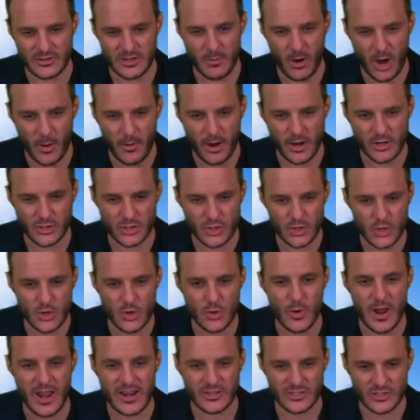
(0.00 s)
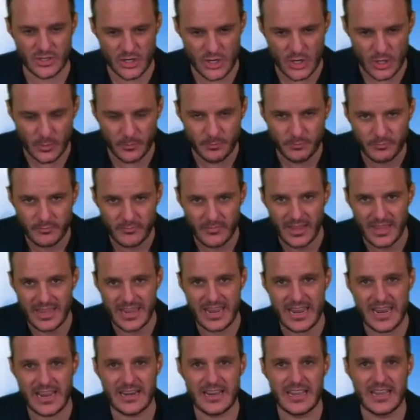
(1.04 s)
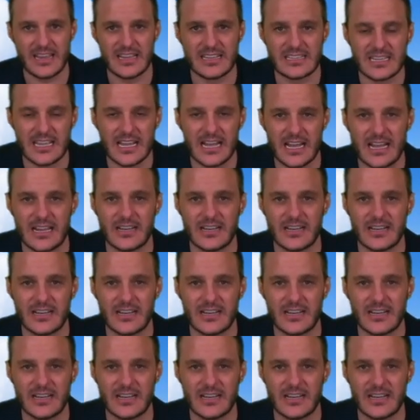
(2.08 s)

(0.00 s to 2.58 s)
Jim Harbaugh 2-2 in his